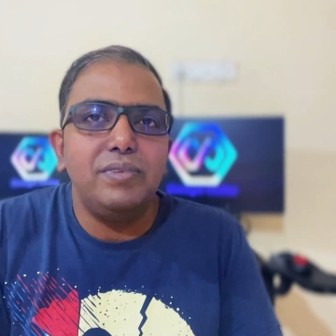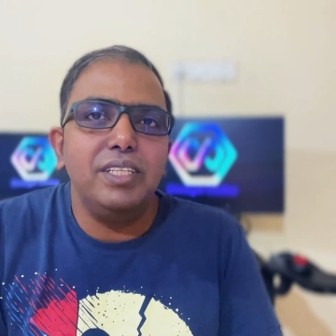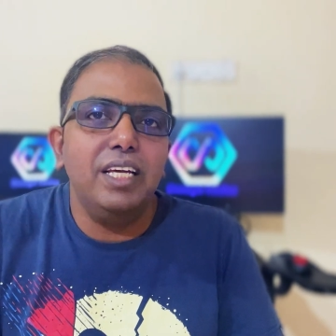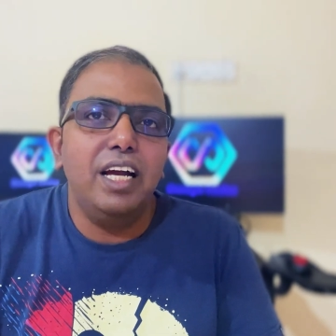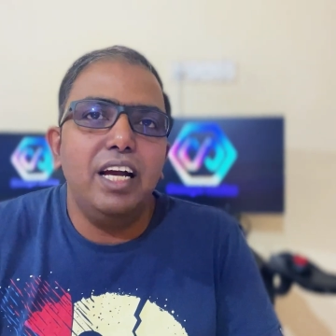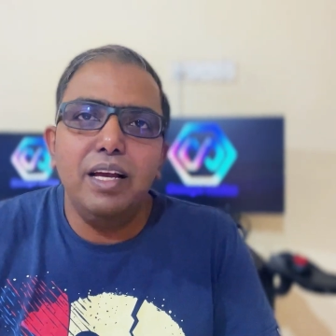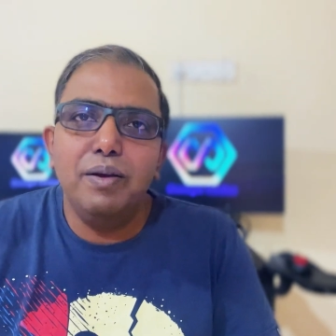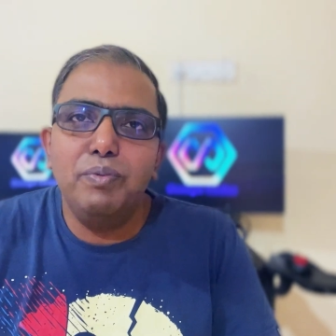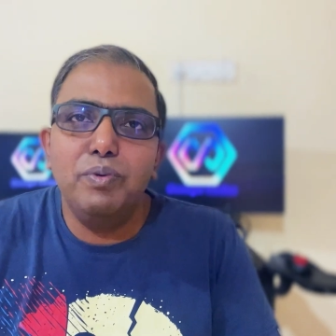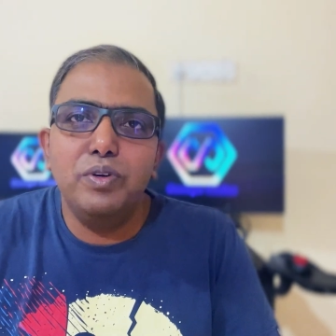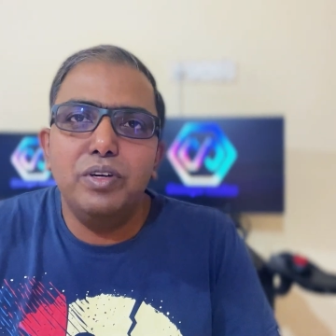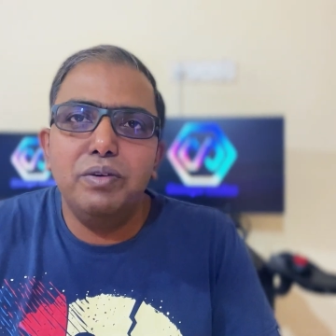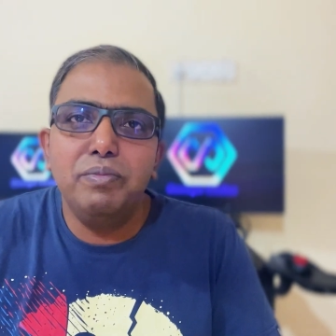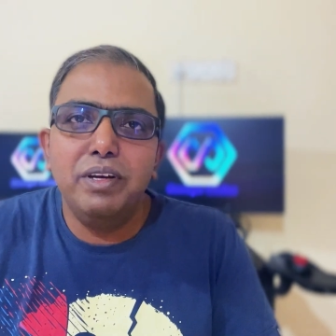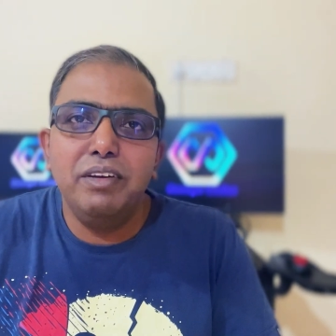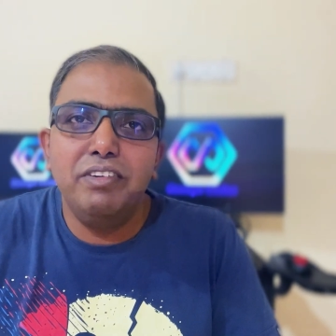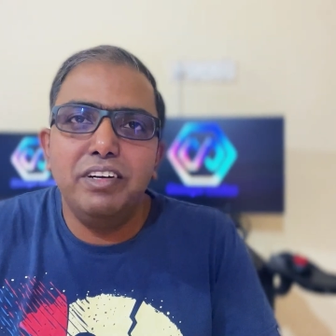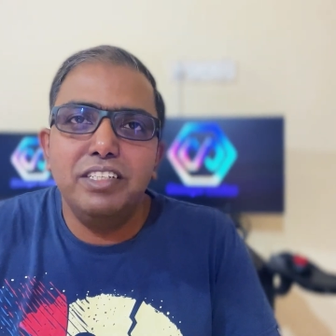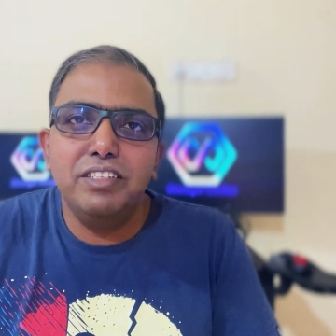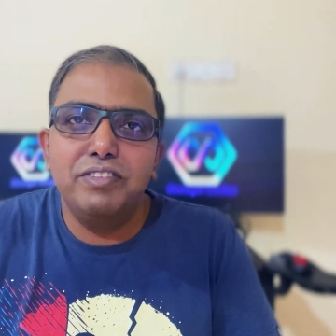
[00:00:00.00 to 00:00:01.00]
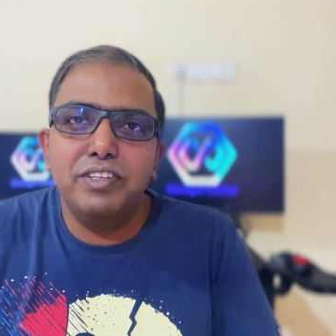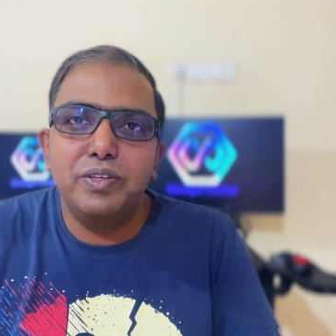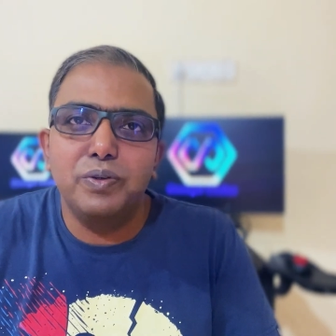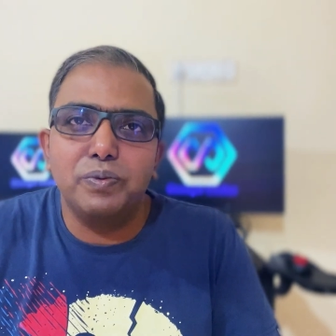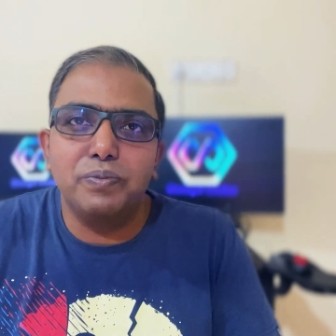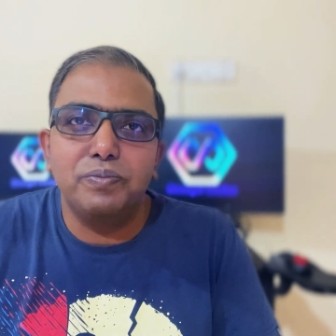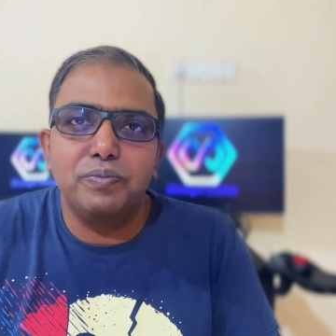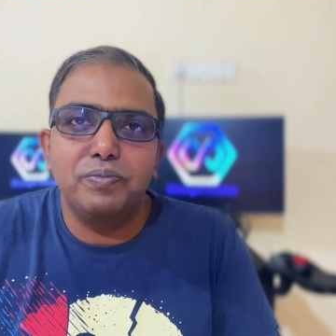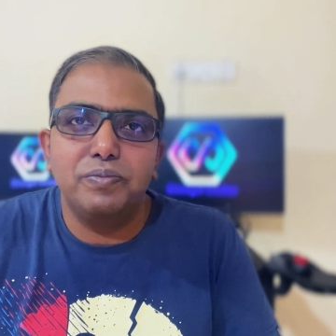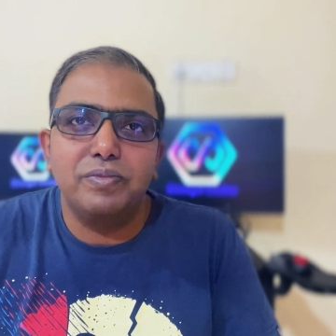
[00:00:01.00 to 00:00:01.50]
I uploaded my first video.
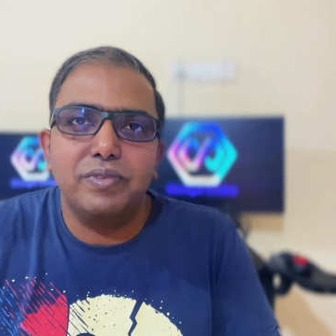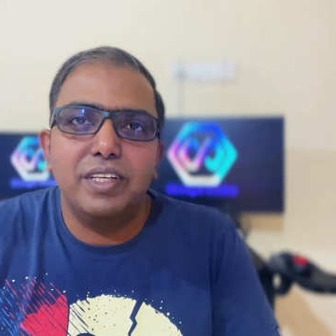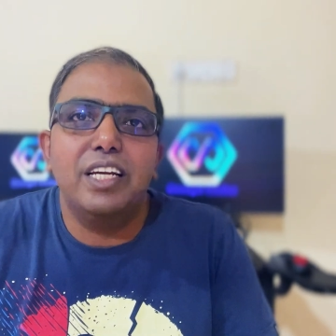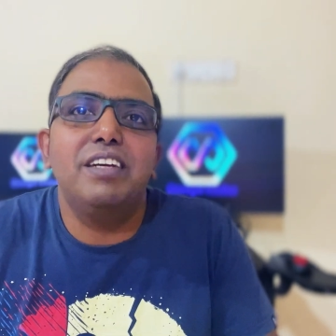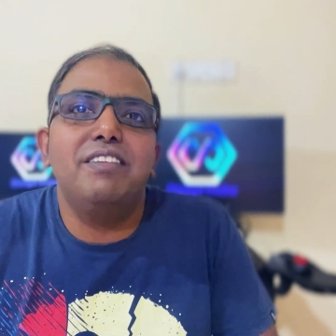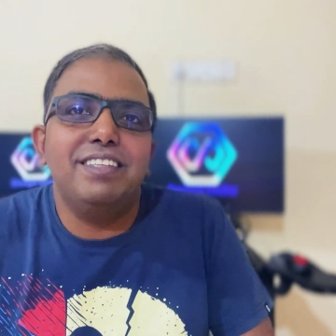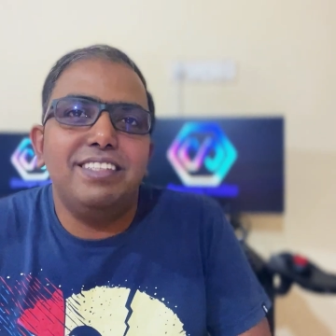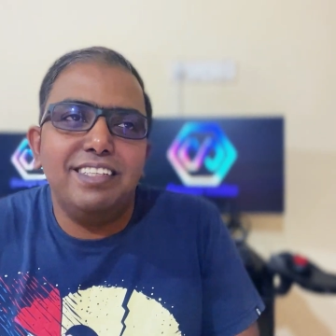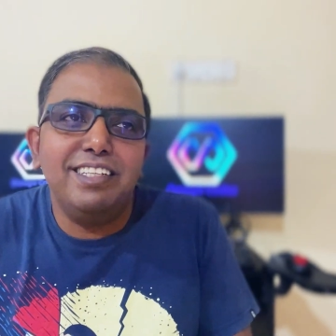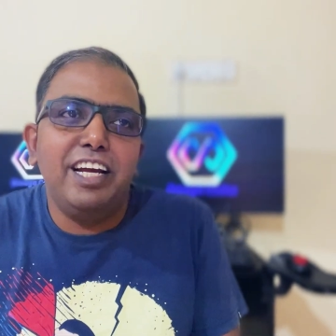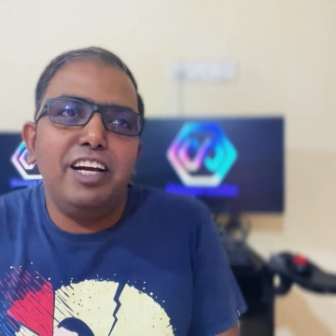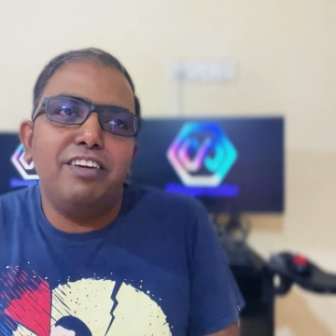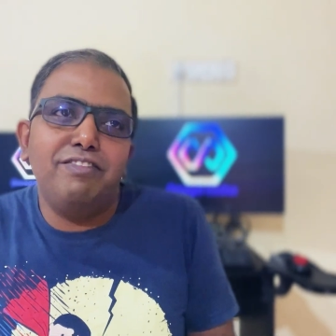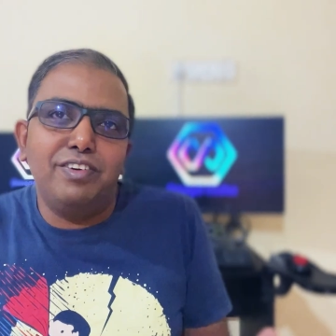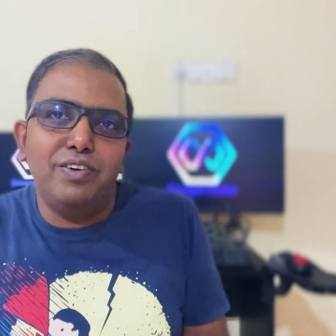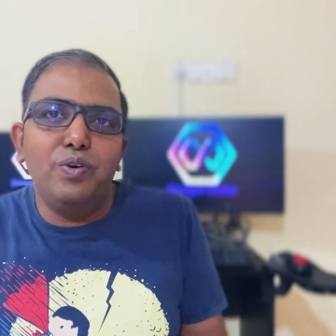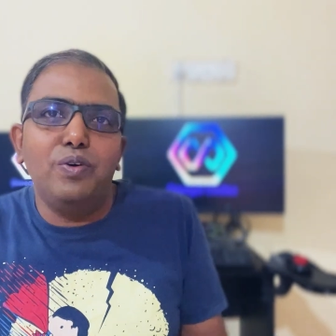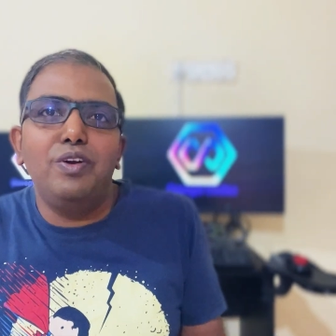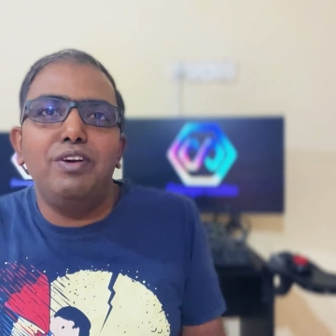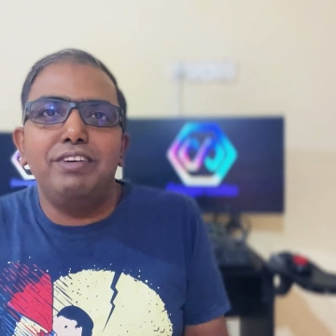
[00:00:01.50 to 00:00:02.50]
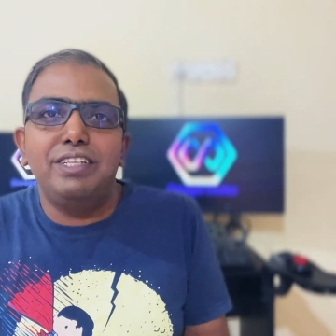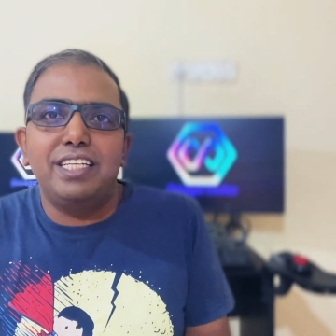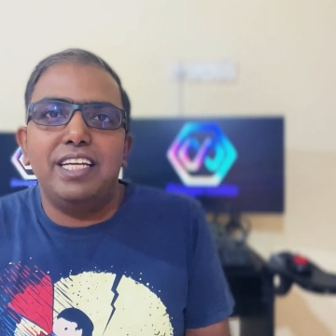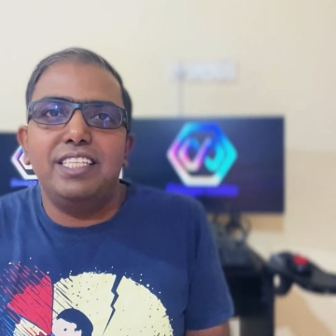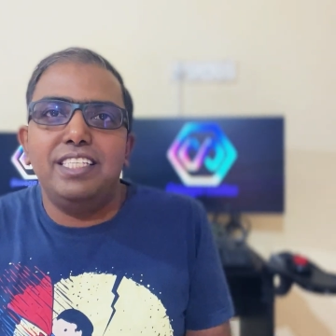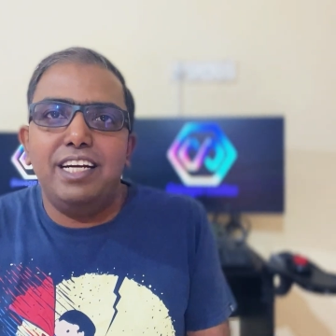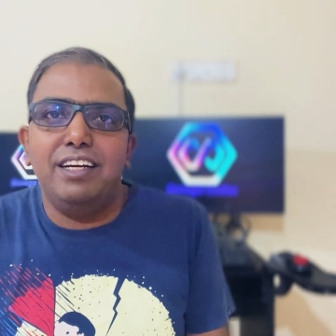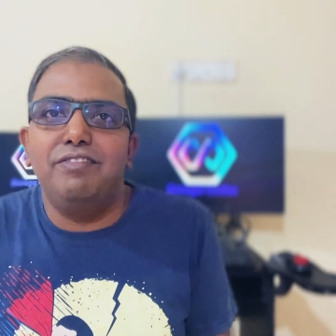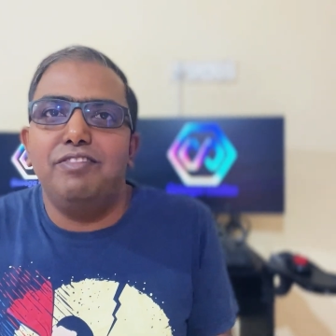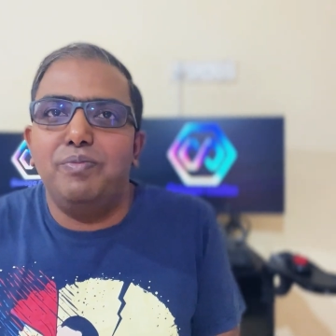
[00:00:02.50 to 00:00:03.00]
It was kind of a goal which I
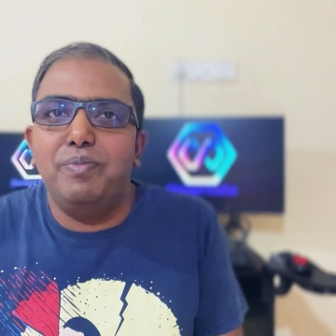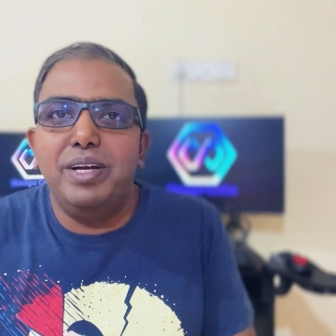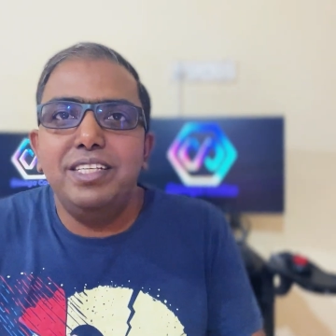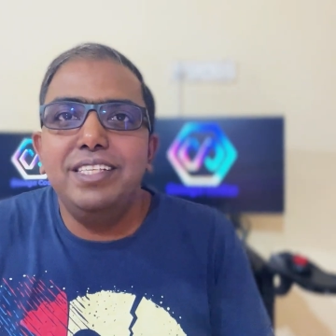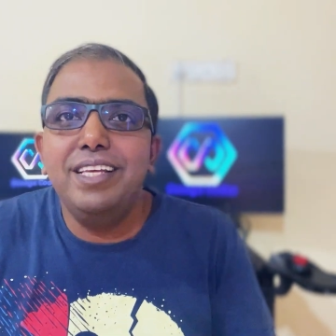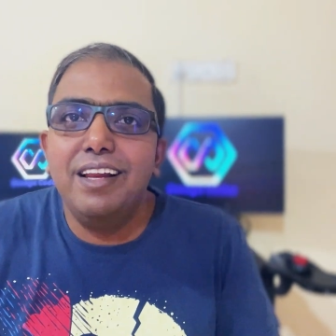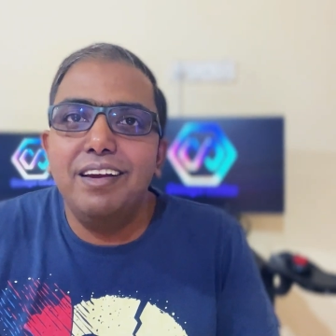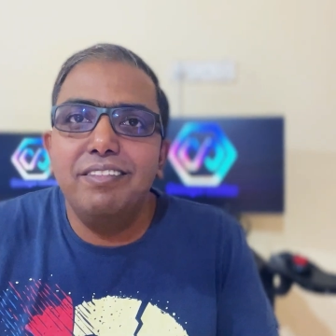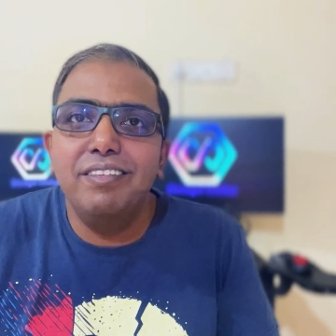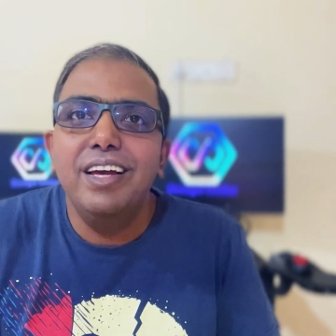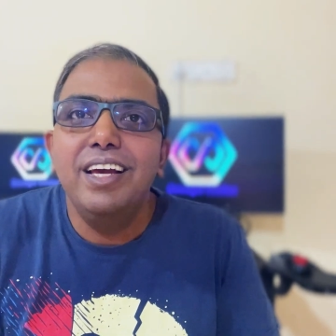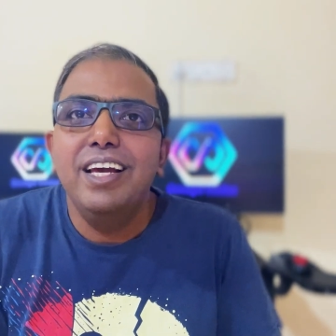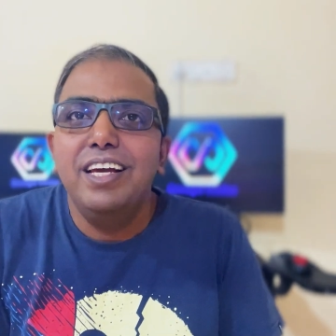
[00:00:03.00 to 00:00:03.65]
set for myself,